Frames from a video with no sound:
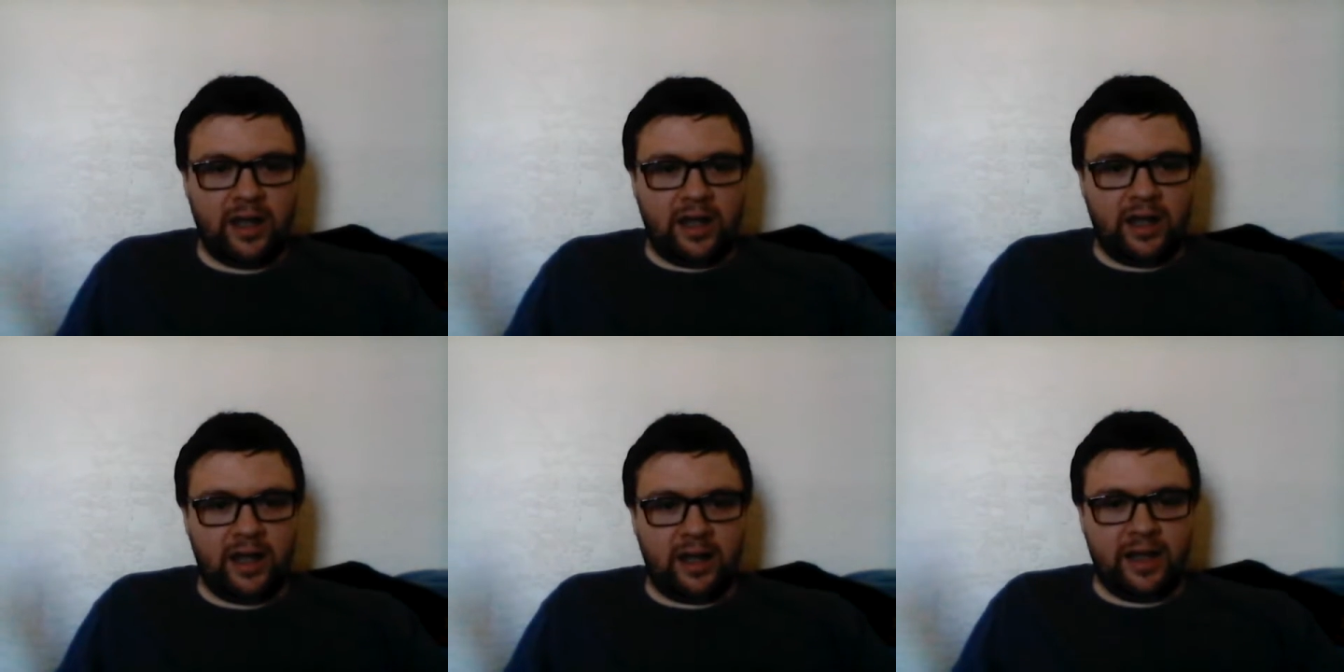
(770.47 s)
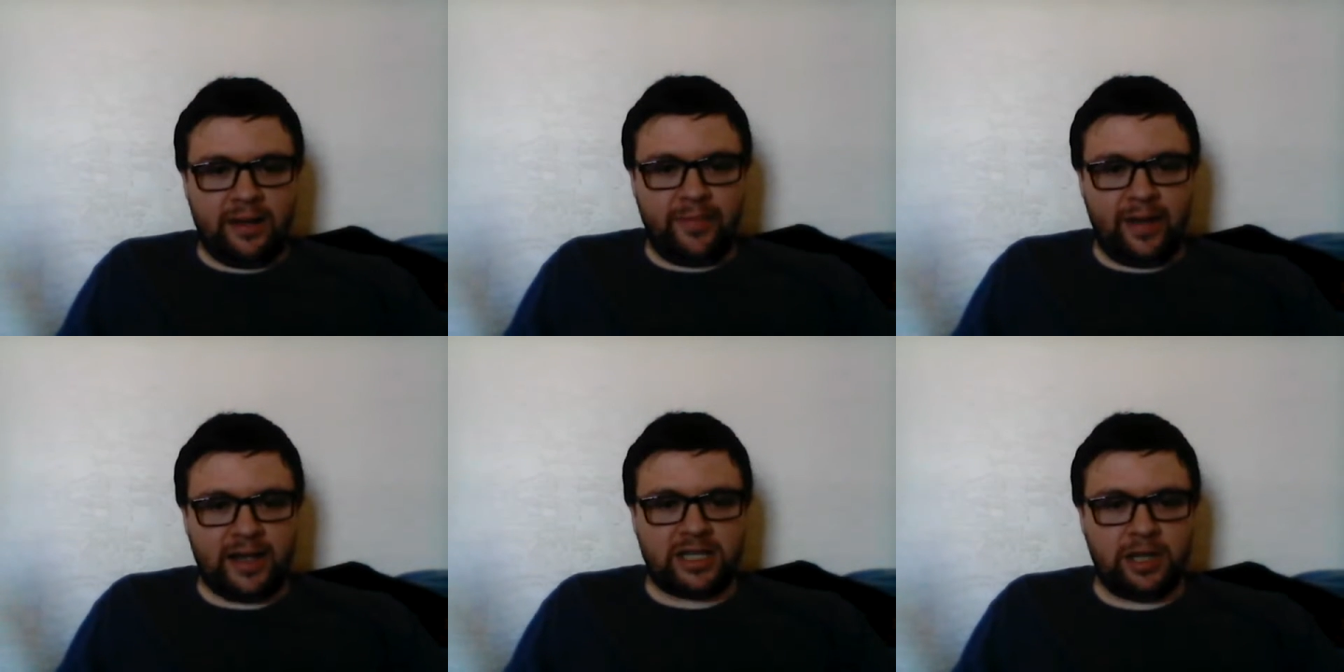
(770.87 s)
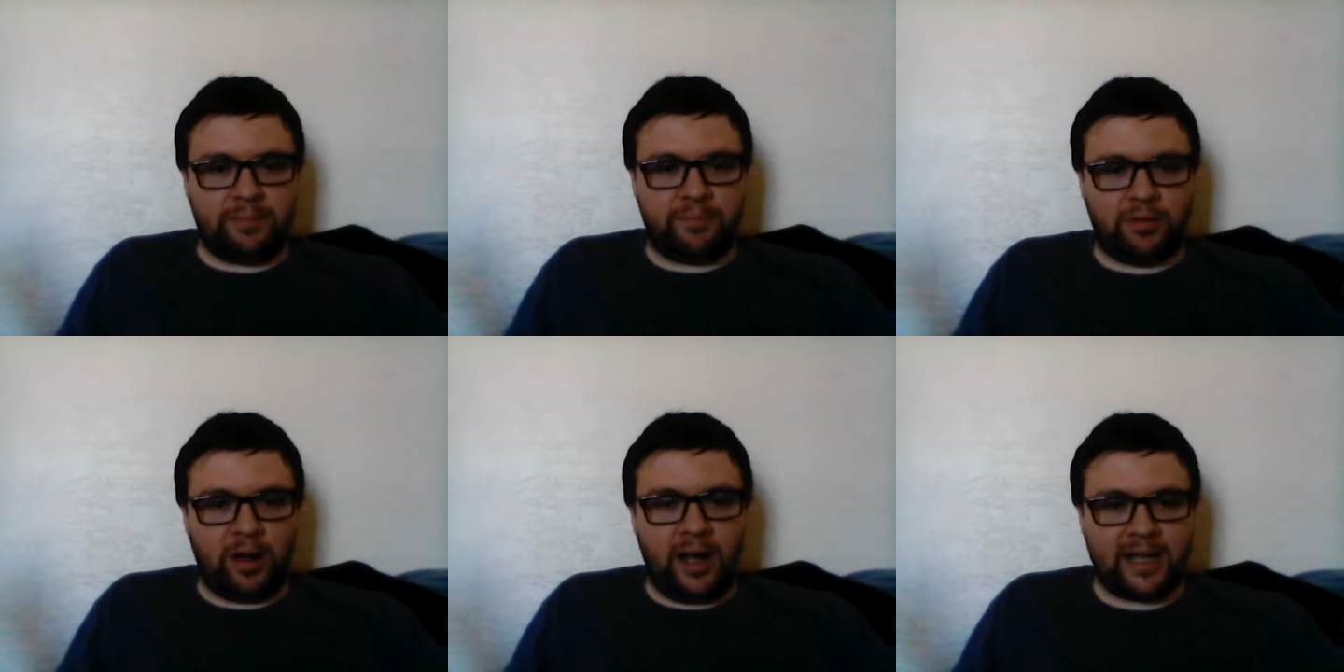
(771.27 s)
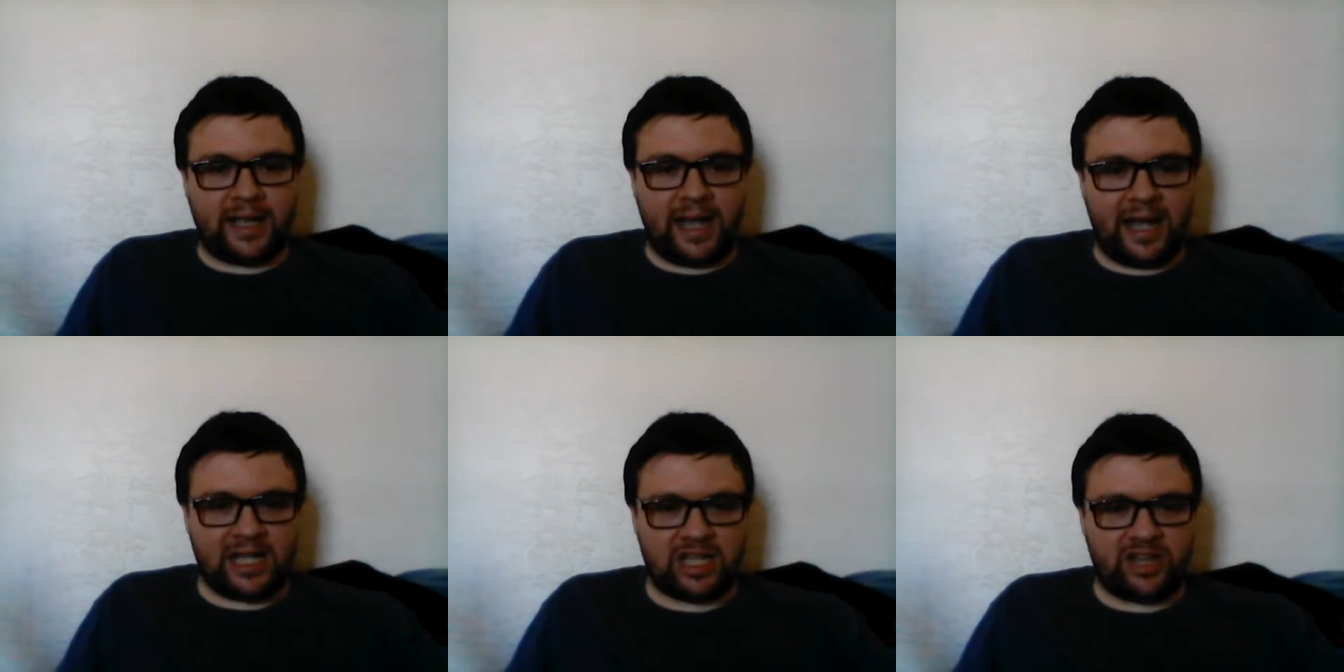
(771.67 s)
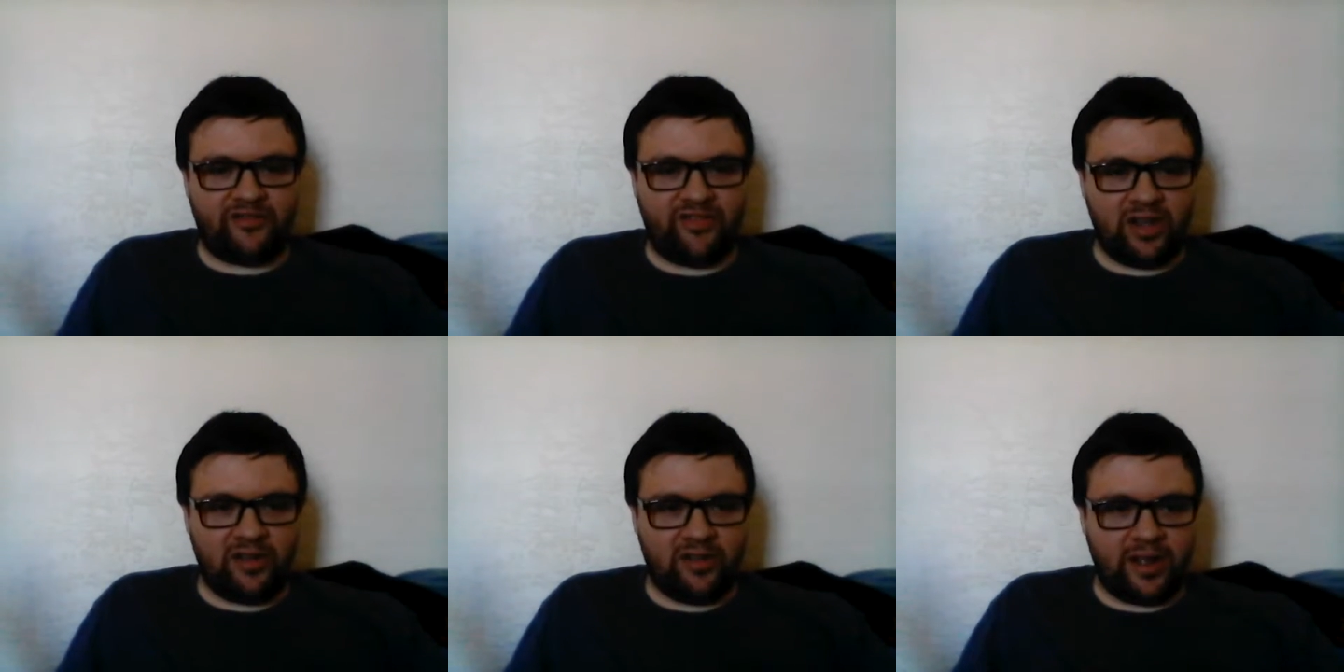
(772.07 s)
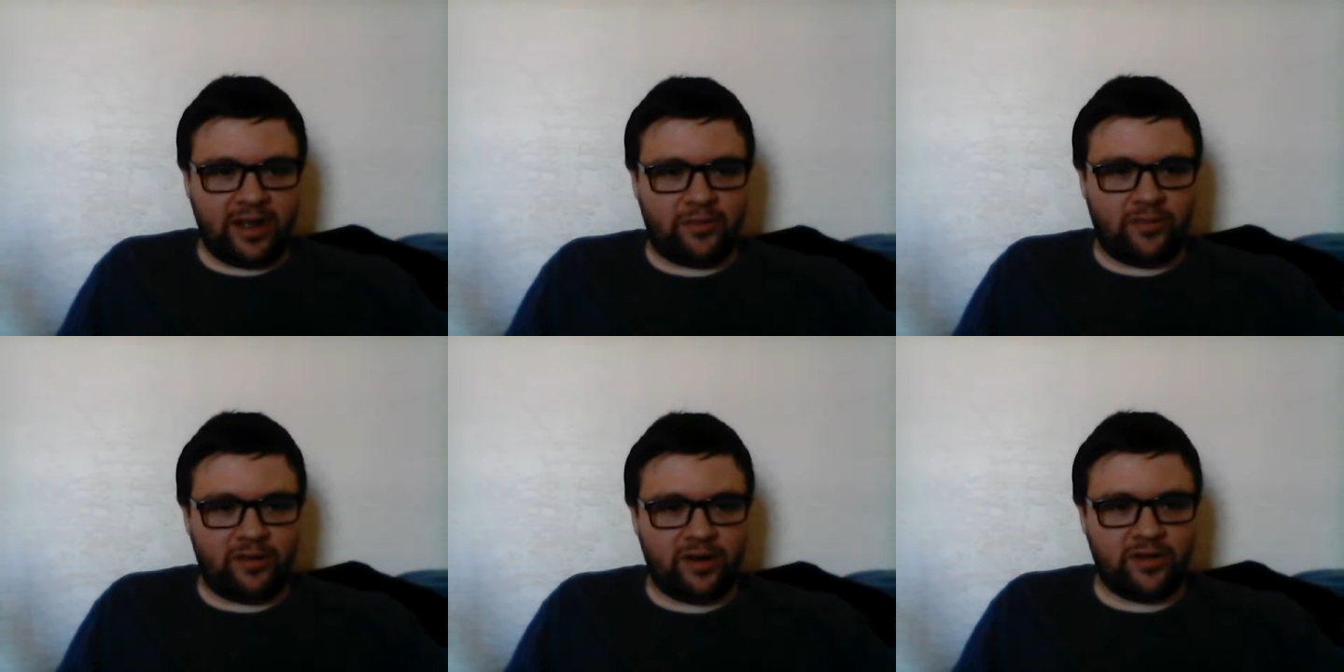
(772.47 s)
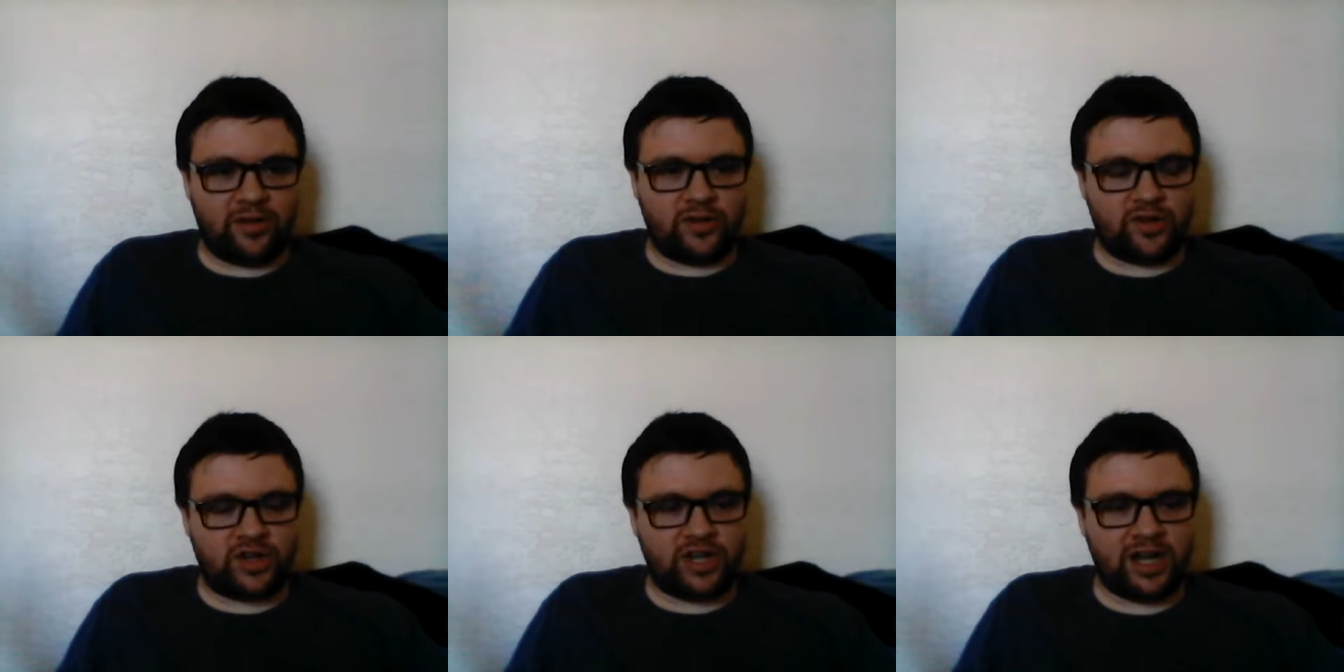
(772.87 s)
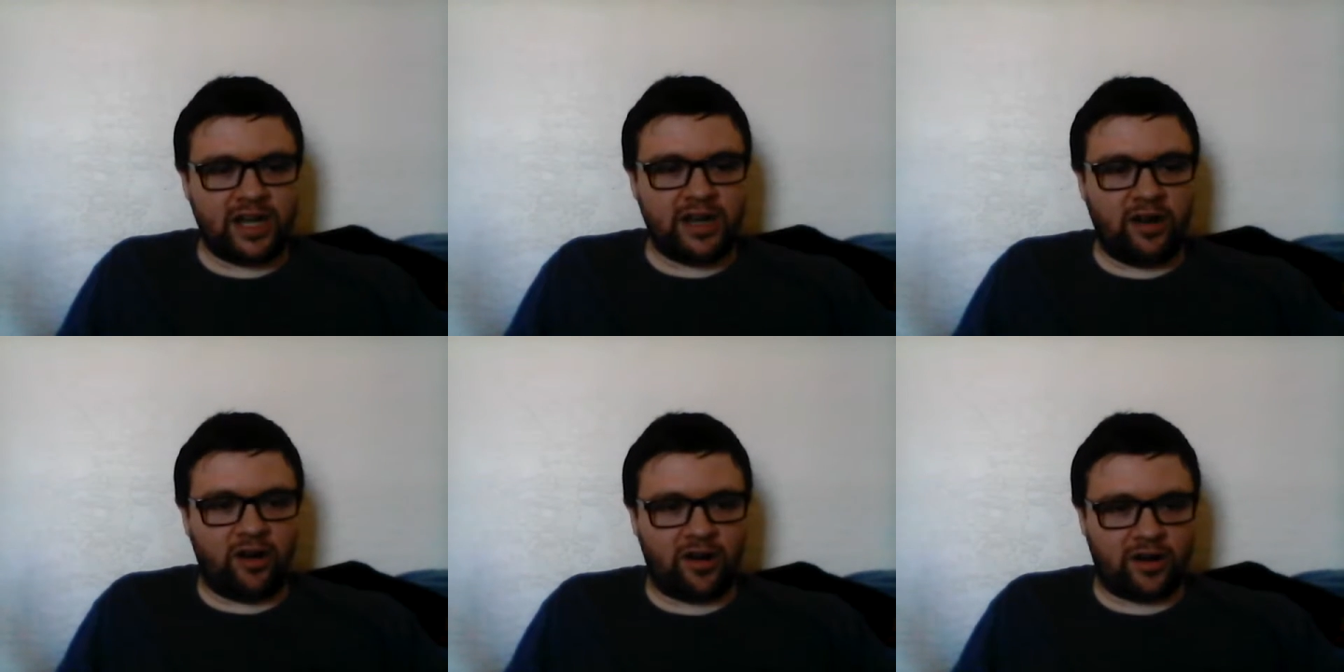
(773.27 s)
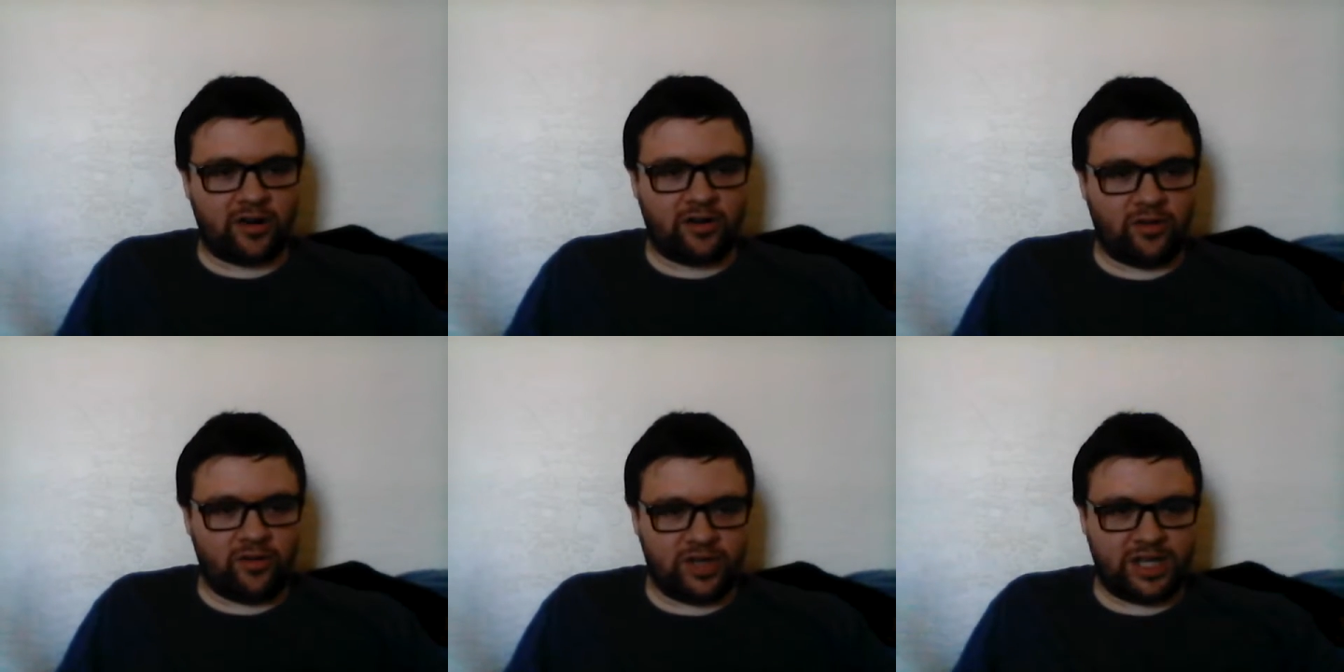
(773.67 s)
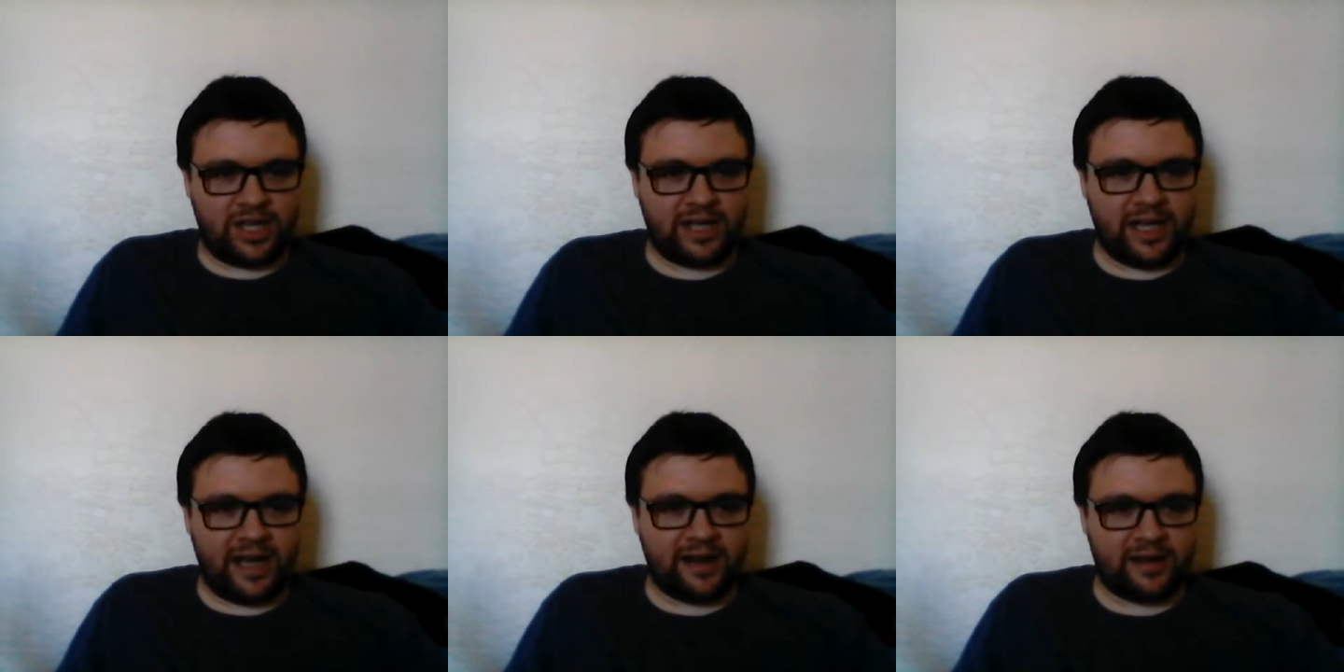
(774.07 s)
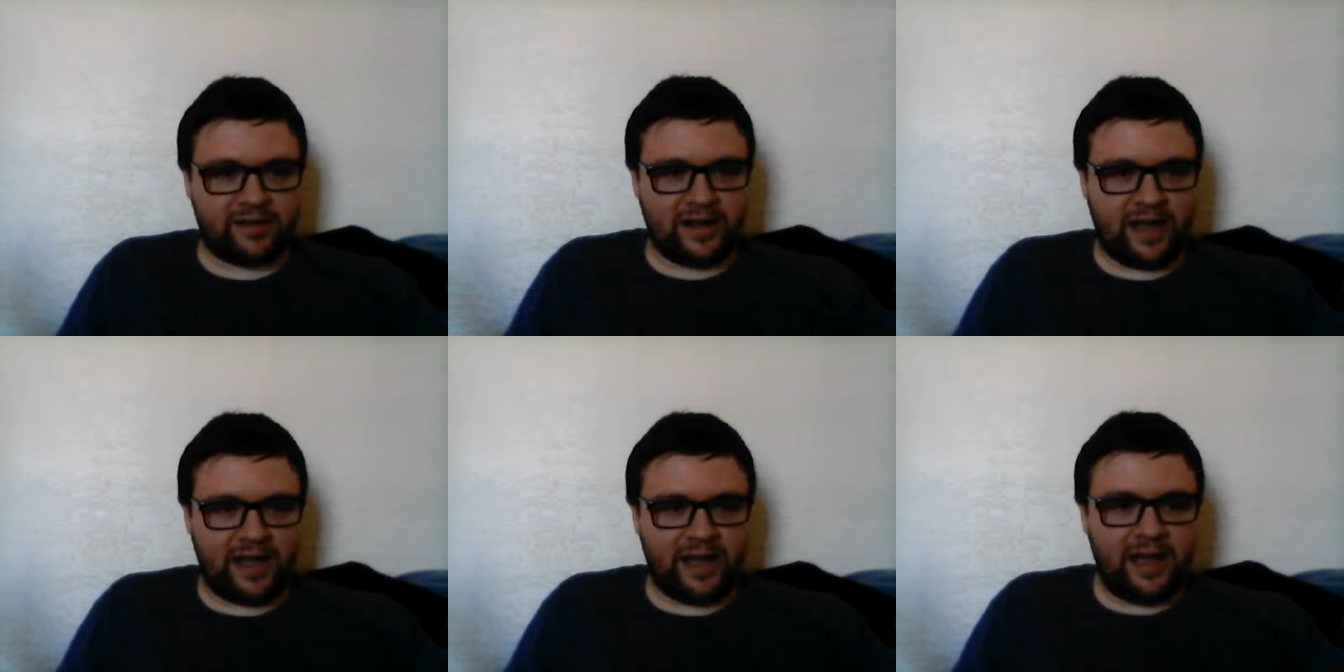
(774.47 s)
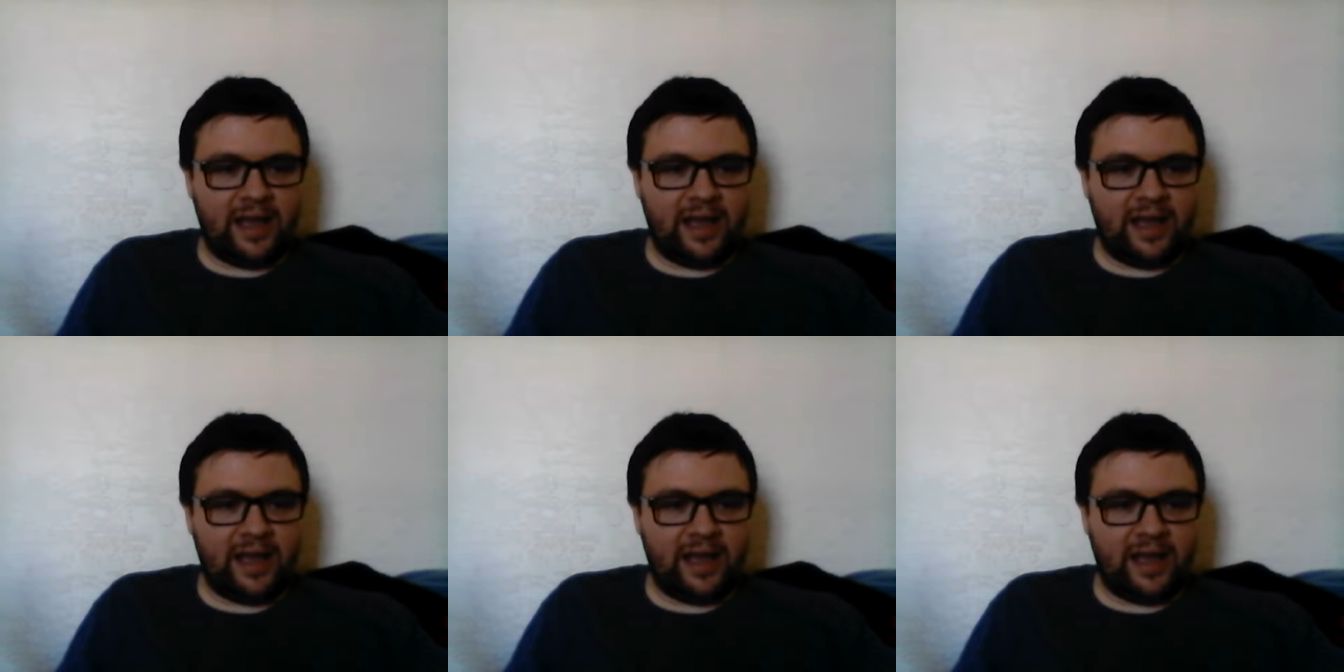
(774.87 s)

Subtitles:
It makes the broadcast feel like one of those shitty articles on the internet